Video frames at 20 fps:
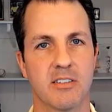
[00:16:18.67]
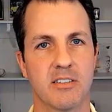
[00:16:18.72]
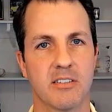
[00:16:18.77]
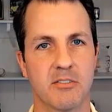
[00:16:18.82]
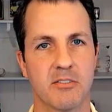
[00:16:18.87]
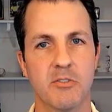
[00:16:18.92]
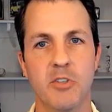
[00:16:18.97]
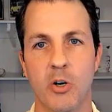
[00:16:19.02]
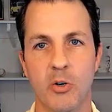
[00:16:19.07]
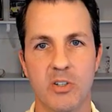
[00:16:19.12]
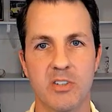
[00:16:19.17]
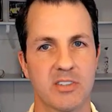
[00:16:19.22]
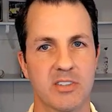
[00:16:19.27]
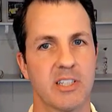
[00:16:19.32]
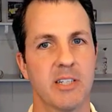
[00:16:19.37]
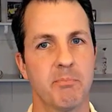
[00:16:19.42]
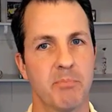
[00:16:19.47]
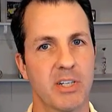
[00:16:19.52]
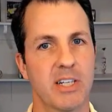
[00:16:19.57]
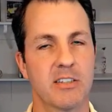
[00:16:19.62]
notice
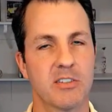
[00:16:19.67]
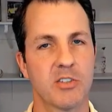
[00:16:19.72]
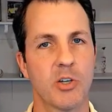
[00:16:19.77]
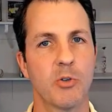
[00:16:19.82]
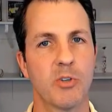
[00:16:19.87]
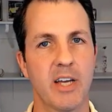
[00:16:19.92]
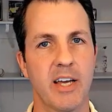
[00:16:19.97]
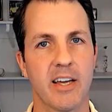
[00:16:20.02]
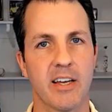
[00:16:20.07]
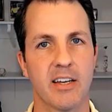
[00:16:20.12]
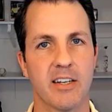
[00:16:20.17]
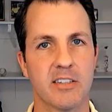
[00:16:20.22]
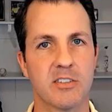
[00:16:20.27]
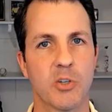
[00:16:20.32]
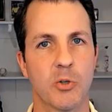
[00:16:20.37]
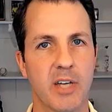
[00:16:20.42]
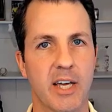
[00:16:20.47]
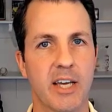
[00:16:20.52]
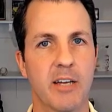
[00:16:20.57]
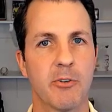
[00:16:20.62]
it, but it's okay. It's
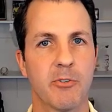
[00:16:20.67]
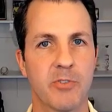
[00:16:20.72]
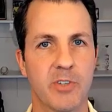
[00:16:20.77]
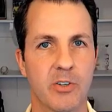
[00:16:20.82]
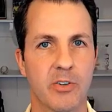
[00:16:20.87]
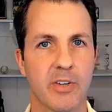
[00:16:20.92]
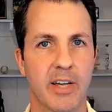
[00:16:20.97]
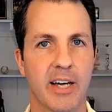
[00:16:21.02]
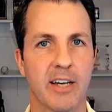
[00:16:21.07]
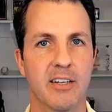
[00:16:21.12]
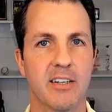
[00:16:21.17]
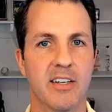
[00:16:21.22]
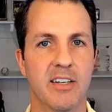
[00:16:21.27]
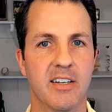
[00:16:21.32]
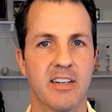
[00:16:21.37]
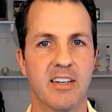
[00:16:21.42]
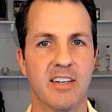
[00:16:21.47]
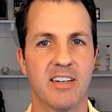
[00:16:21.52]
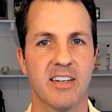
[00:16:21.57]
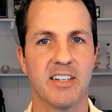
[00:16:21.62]
okay to feel that.
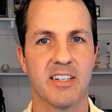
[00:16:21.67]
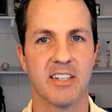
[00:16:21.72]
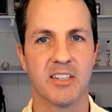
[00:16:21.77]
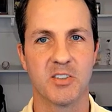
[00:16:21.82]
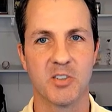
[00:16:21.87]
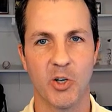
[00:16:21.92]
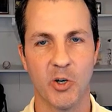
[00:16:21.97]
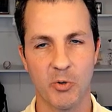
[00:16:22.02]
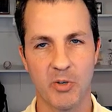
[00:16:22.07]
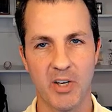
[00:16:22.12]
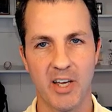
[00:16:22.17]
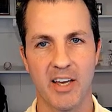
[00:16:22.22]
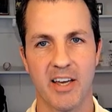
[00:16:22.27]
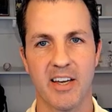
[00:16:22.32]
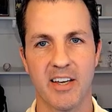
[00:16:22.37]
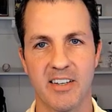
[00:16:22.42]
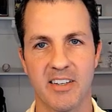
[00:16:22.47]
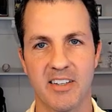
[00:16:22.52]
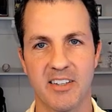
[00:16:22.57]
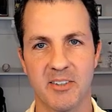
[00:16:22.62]
And it's
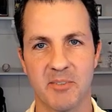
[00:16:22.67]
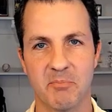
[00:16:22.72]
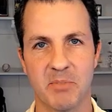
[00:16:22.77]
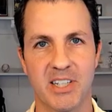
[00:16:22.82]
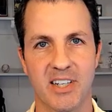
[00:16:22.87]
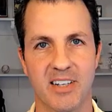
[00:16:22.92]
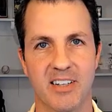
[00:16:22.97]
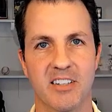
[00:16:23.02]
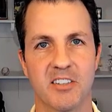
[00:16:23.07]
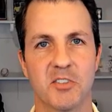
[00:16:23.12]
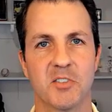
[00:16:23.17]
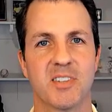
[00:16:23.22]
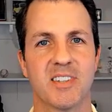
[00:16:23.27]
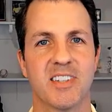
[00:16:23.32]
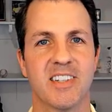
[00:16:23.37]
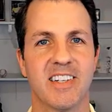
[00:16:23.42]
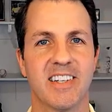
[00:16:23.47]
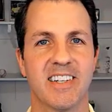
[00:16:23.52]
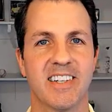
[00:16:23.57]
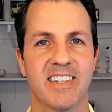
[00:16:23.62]
okay because
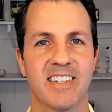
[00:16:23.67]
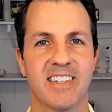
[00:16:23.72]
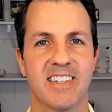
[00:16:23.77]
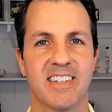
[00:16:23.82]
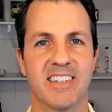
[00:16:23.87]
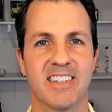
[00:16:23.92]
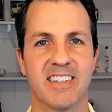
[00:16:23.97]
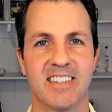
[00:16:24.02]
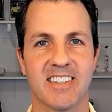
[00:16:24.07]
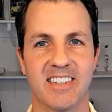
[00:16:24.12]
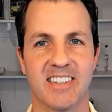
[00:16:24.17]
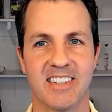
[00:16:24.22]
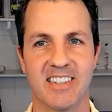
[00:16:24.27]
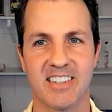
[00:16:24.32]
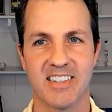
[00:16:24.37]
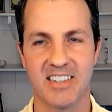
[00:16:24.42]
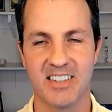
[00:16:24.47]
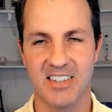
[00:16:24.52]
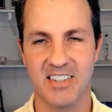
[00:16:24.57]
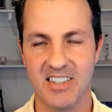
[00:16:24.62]

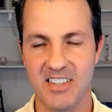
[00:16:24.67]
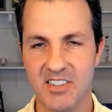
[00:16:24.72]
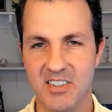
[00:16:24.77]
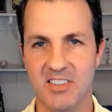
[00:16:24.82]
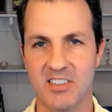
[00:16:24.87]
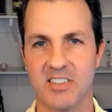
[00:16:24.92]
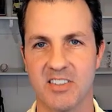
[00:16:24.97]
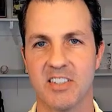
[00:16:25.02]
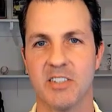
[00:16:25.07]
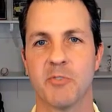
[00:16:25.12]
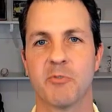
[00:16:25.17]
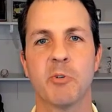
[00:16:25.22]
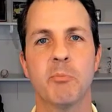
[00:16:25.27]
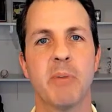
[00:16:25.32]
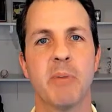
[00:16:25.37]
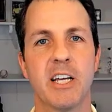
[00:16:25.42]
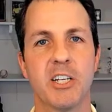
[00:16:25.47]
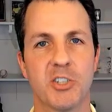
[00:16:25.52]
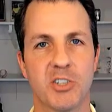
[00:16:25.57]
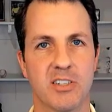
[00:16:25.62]
this
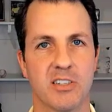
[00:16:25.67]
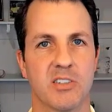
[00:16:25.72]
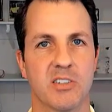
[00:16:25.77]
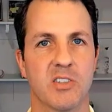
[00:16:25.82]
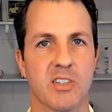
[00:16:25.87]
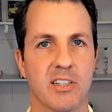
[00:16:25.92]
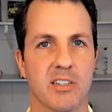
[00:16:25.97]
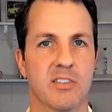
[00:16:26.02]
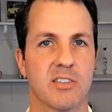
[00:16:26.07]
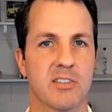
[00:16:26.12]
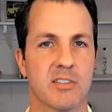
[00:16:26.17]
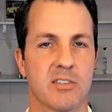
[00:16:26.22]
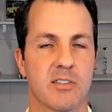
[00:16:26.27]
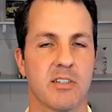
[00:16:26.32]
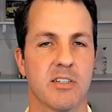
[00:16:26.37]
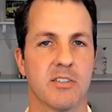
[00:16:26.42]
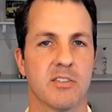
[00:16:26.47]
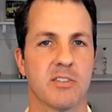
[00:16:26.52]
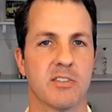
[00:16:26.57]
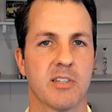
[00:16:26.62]
information is
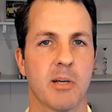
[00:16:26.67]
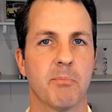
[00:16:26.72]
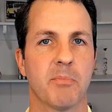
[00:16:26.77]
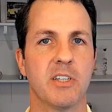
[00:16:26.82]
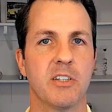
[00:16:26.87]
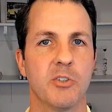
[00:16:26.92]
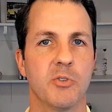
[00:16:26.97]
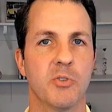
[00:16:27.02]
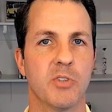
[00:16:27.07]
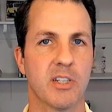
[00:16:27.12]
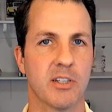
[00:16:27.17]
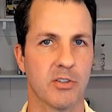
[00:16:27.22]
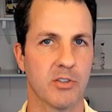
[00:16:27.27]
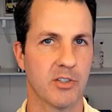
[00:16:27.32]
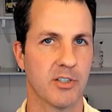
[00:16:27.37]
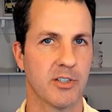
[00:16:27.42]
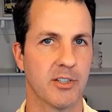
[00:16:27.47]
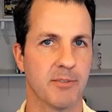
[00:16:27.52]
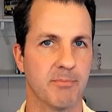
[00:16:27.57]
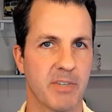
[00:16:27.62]
something you can
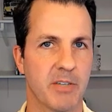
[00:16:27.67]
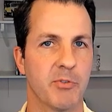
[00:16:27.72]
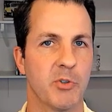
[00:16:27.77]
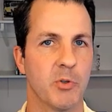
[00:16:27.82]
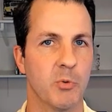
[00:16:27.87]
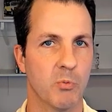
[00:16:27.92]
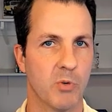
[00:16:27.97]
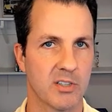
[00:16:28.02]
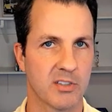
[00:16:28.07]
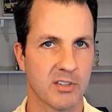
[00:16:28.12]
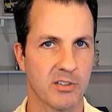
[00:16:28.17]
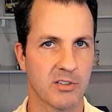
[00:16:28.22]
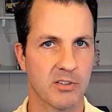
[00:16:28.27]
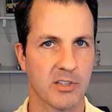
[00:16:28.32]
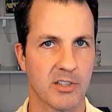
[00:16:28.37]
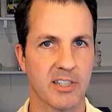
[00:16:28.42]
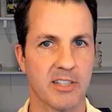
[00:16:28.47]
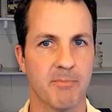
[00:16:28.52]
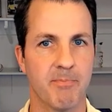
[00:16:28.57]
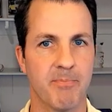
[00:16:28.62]
learn if you want to
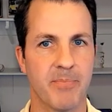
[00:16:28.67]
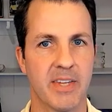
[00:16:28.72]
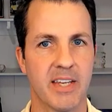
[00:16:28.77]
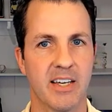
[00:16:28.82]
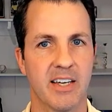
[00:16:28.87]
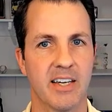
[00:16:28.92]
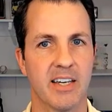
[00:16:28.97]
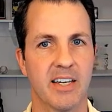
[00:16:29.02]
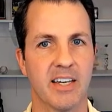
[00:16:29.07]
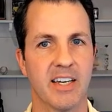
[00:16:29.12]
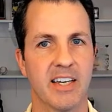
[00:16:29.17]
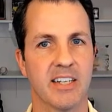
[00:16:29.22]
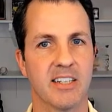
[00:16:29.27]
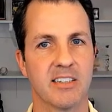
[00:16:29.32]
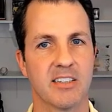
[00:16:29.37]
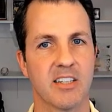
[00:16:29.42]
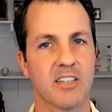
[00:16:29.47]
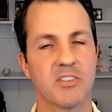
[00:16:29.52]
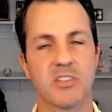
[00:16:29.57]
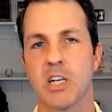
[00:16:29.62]
learn it. And it
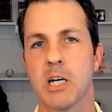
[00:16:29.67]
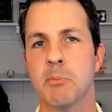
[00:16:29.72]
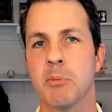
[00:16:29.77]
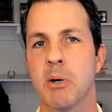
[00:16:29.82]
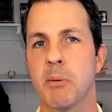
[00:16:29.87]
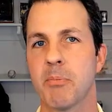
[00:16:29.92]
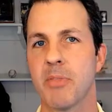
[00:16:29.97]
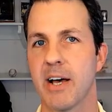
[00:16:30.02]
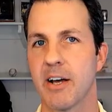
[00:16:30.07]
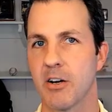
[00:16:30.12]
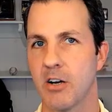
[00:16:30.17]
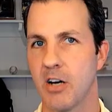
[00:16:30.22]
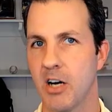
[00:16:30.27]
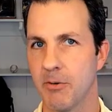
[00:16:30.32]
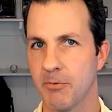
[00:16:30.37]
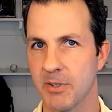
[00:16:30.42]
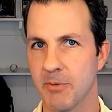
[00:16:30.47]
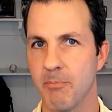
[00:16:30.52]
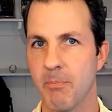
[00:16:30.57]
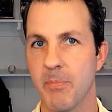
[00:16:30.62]
doesn't come up that
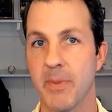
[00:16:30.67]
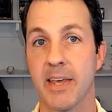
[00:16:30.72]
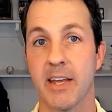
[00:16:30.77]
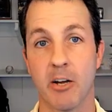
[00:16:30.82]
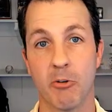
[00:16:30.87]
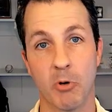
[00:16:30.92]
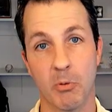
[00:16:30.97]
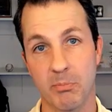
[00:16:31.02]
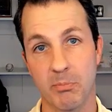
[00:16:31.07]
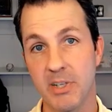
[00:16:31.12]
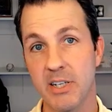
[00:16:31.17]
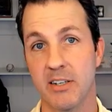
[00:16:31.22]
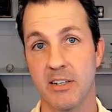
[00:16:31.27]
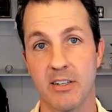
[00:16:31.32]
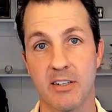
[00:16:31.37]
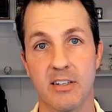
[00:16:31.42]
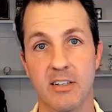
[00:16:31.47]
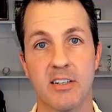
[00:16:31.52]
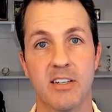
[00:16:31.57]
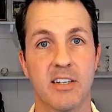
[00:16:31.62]
often. And I will be
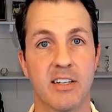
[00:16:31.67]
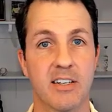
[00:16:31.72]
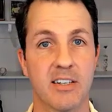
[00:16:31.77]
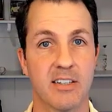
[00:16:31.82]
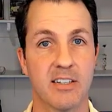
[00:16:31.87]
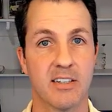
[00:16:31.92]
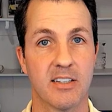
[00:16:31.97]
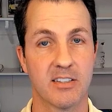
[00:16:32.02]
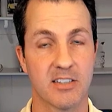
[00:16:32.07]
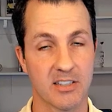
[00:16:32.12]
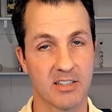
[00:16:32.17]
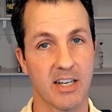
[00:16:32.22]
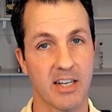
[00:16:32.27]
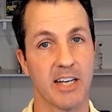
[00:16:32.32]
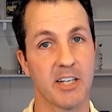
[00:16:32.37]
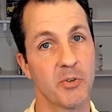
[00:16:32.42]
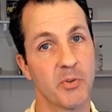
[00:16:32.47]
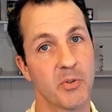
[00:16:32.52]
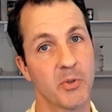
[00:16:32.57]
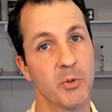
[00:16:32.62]
here to
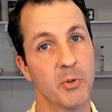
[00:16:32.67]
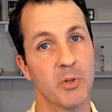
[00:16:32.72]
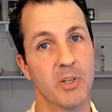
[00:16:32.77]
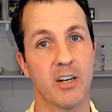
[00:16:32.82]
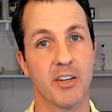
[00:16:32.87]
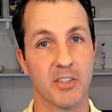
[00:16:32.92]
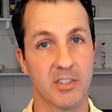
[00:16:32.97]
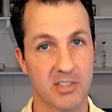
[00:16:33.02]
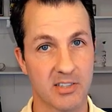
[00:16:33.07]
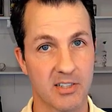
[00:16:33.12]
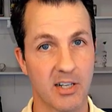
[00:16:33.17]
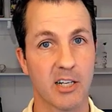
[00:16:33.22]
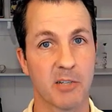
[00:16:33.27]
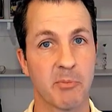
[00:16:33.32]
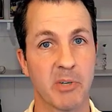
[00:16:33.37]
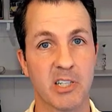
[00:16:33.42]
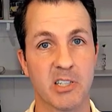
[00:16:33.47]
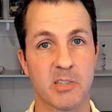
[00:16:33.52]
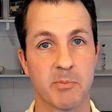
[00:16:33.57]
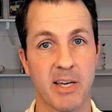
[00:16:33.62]
guide you through it. On the stock
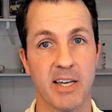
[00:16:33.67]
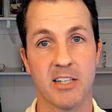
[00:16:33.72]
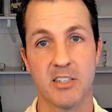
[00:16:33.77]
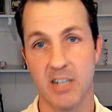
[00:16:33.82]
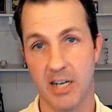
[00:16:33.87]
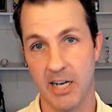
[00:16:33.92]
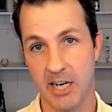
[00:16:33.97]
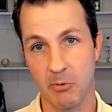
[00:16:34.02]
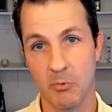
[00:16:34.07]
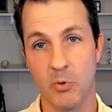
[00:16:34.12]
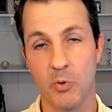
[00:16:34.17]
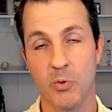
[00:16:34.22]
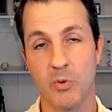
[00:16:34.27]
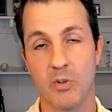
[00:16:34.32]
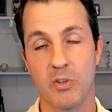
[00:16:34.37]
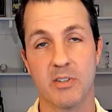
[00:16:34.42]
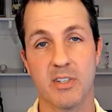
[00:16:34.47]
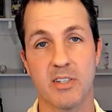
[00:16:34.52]
picks page, I will